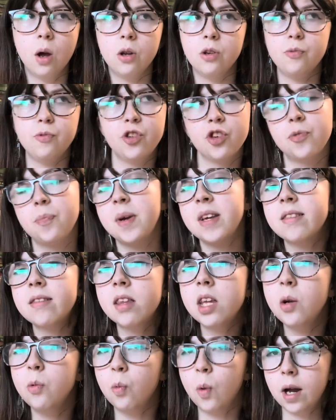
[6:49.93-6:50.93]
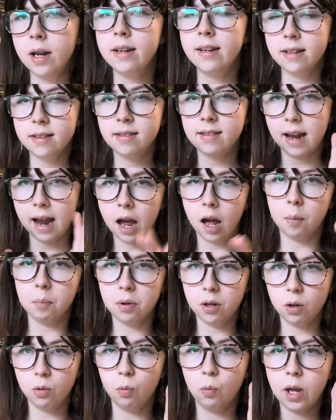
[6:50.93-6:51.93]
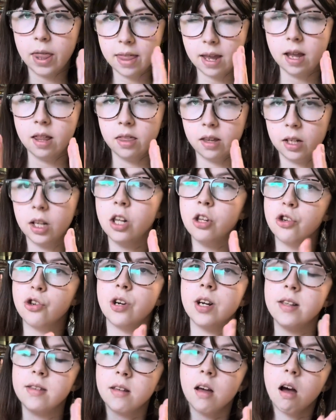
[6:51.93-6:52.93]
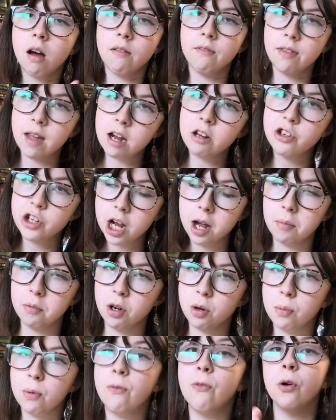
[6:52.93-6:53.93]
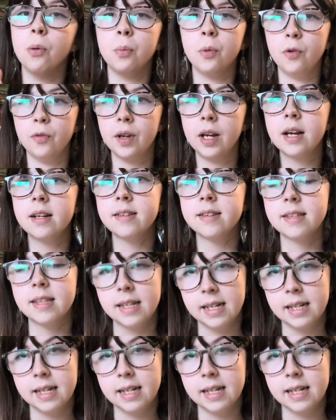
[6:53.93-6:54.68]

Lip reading: just basically what needs to happen within the constraints of that chapter before moving on to the